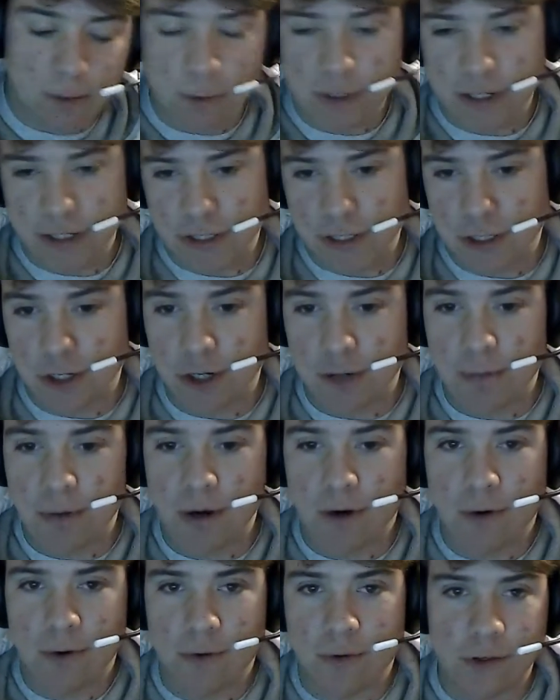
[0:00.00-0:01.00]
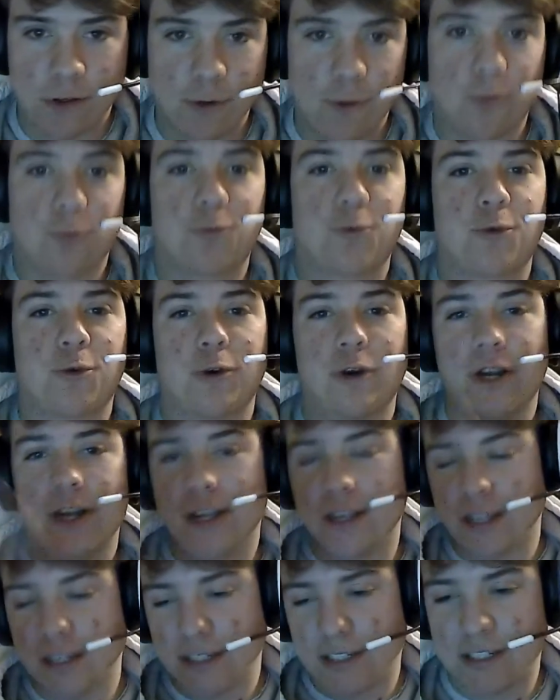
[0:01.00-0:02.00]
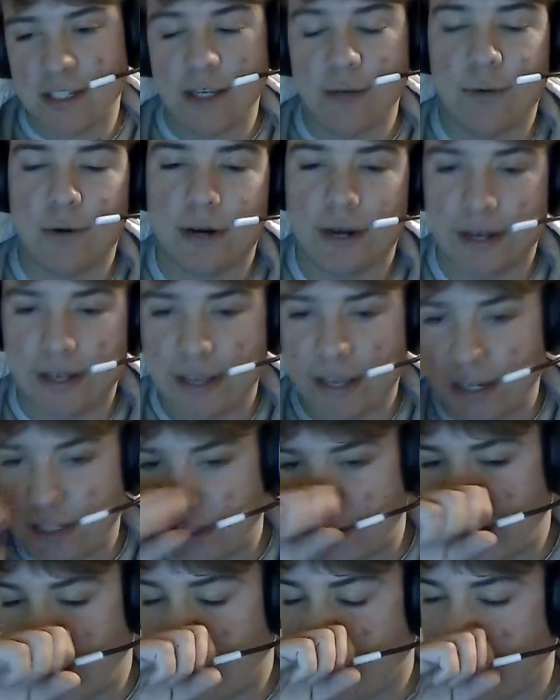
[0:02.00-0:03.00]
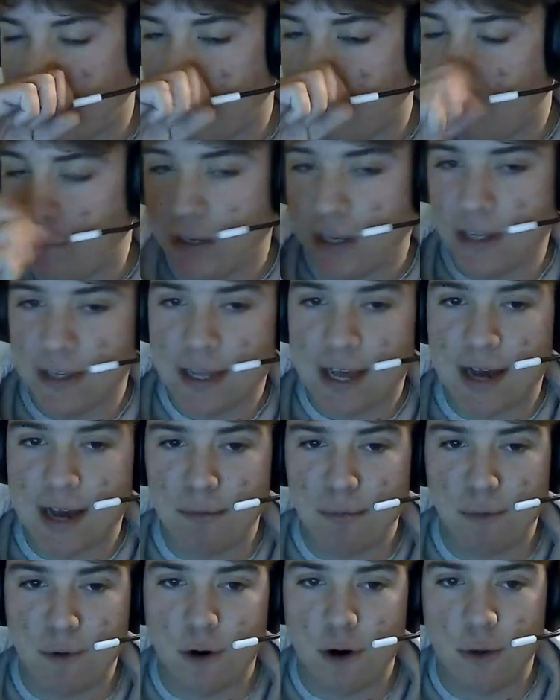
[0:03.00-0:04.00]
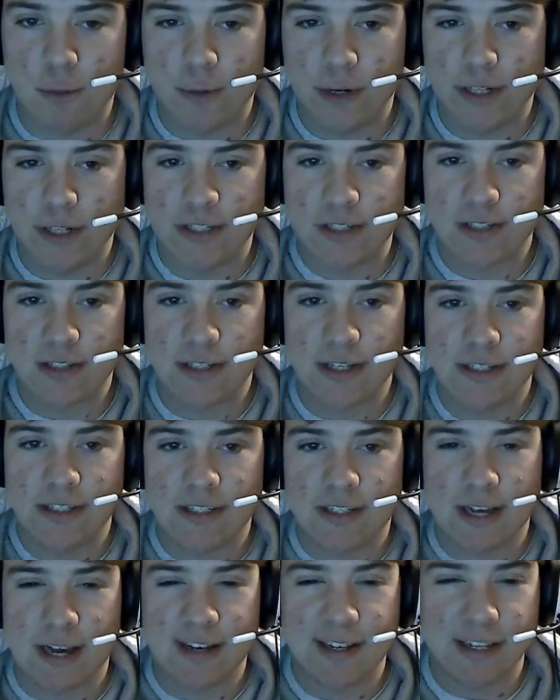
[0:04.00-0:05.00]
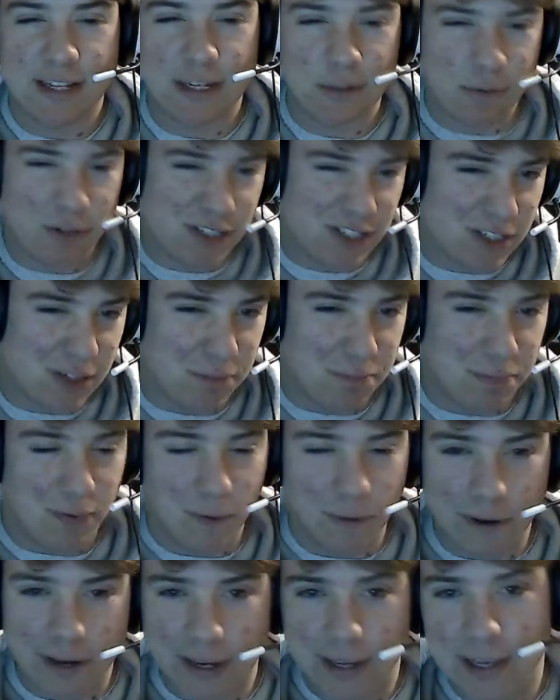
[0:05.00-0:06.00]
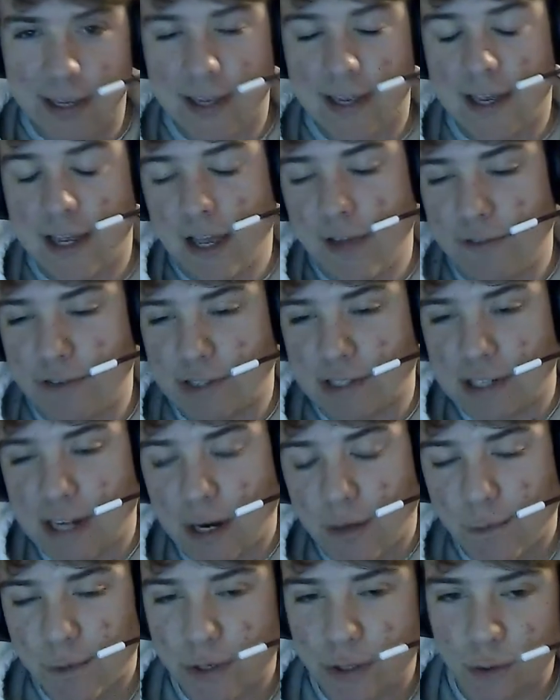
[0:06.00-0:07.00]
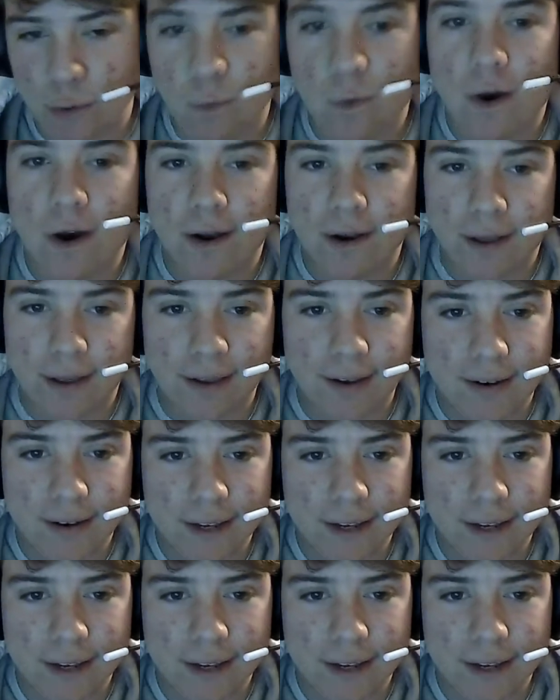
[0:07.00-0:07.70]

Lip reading: with a turbo you'll really see where it kicks in, and it'll be a lot more, but it's kind of like, what's the point if it's not where you want it,